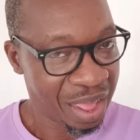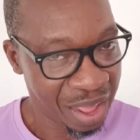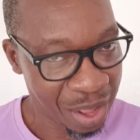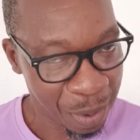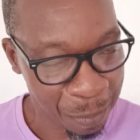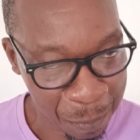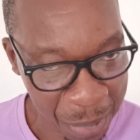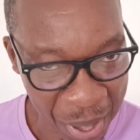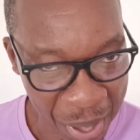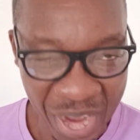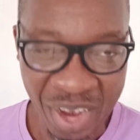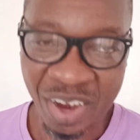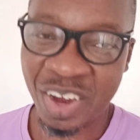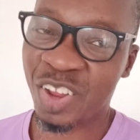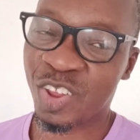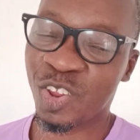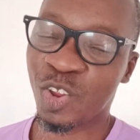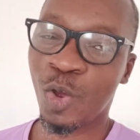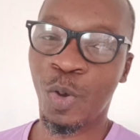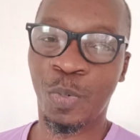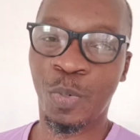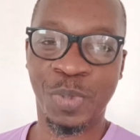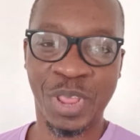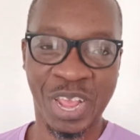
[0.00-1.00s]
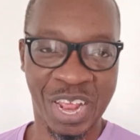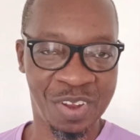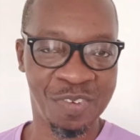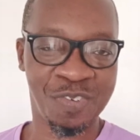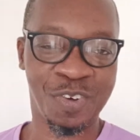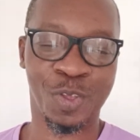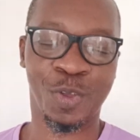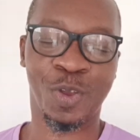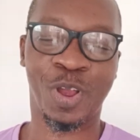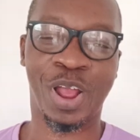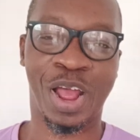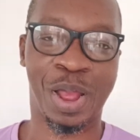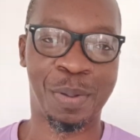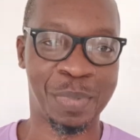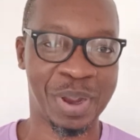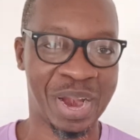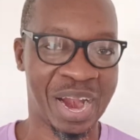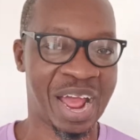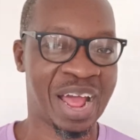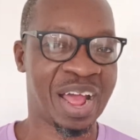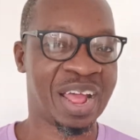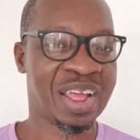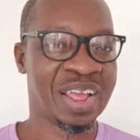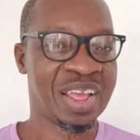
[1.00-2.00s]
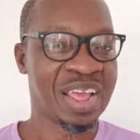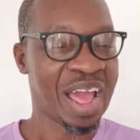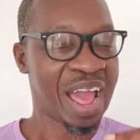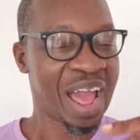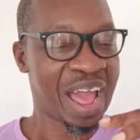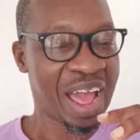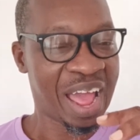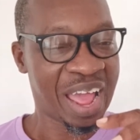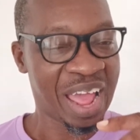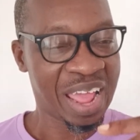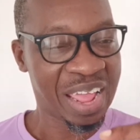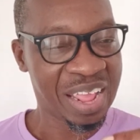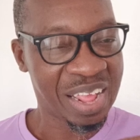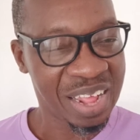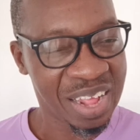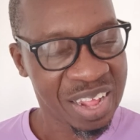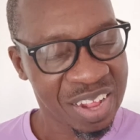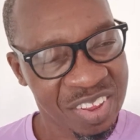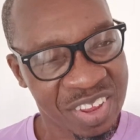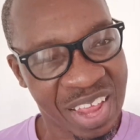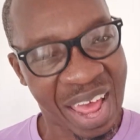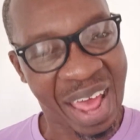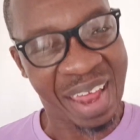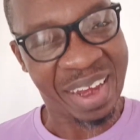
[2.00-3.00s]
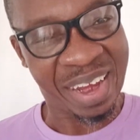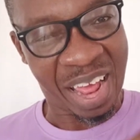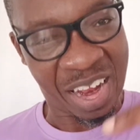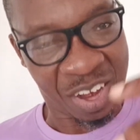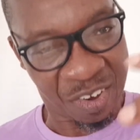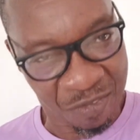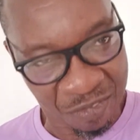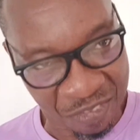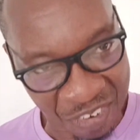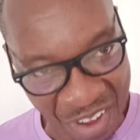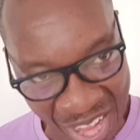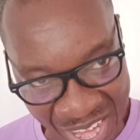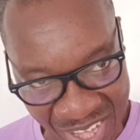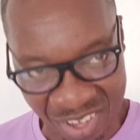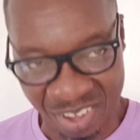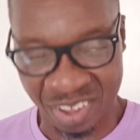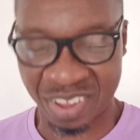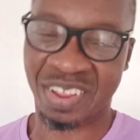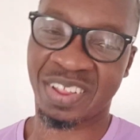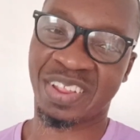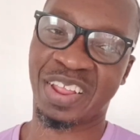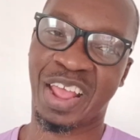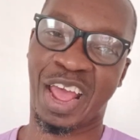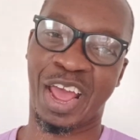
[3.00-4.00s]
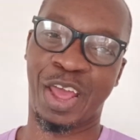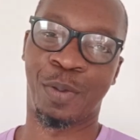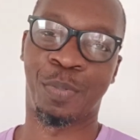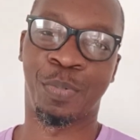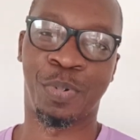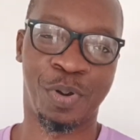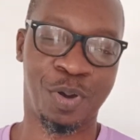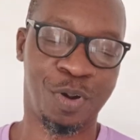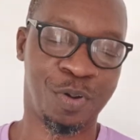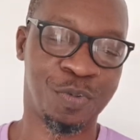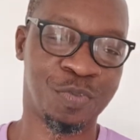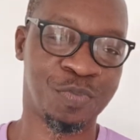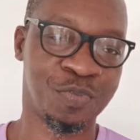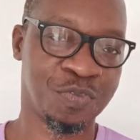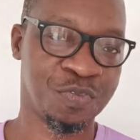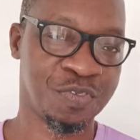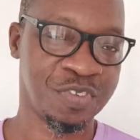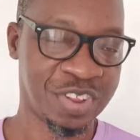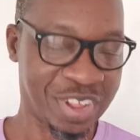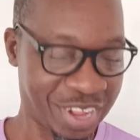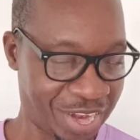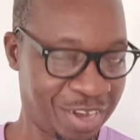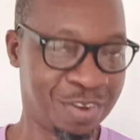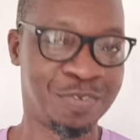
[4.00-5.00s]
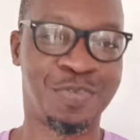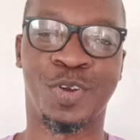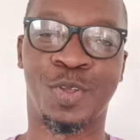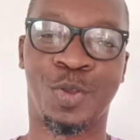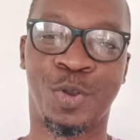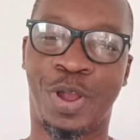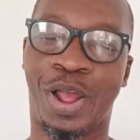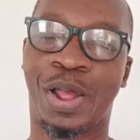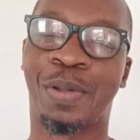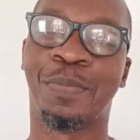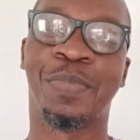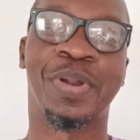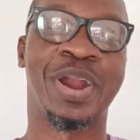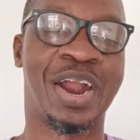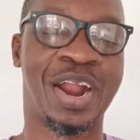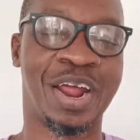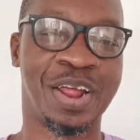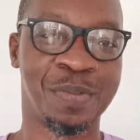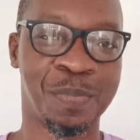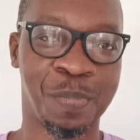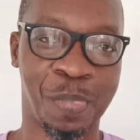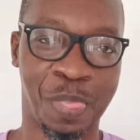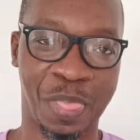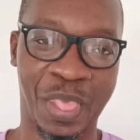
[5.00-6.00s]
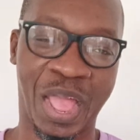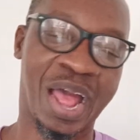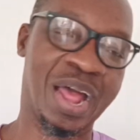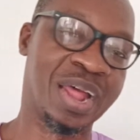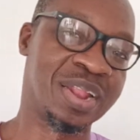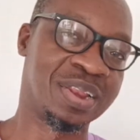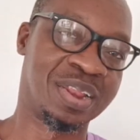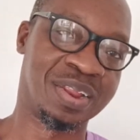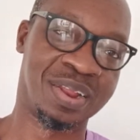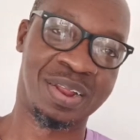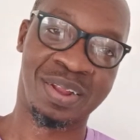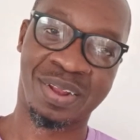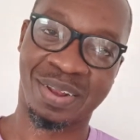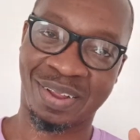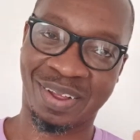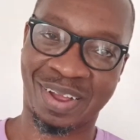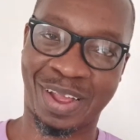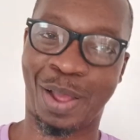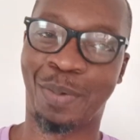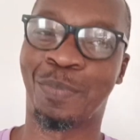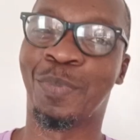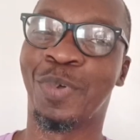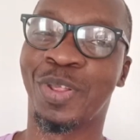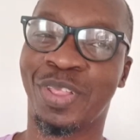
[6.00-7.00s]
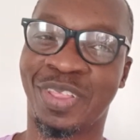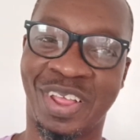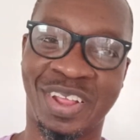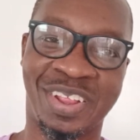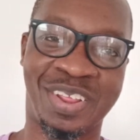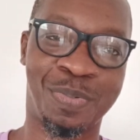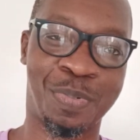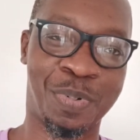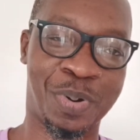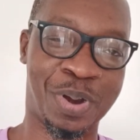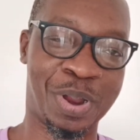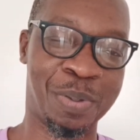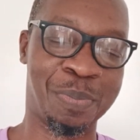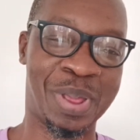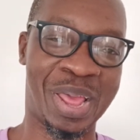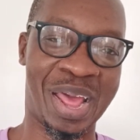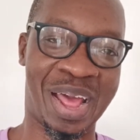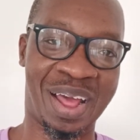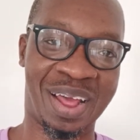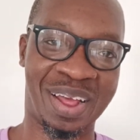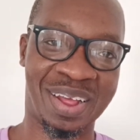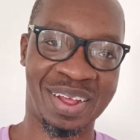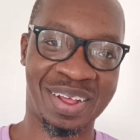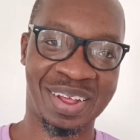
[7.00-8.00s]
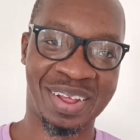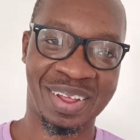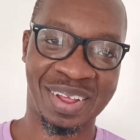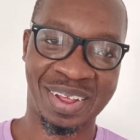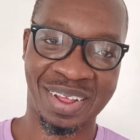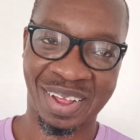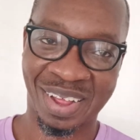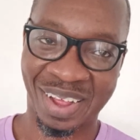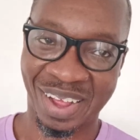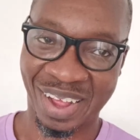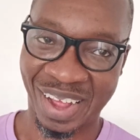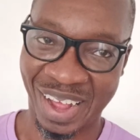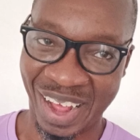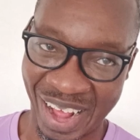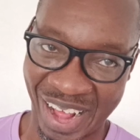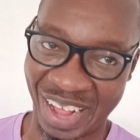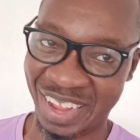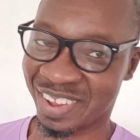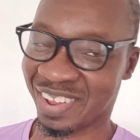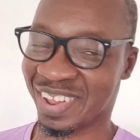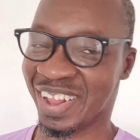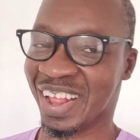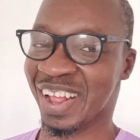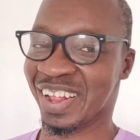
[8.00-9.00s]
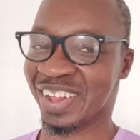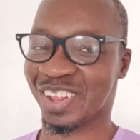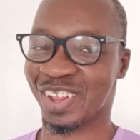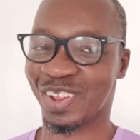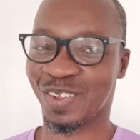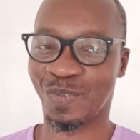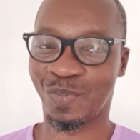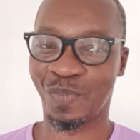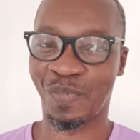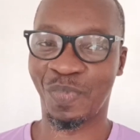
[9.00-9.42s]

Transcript: A periscope telephoto camera is an advanced type of telephoto camera, and the Camon 30 Premier has that.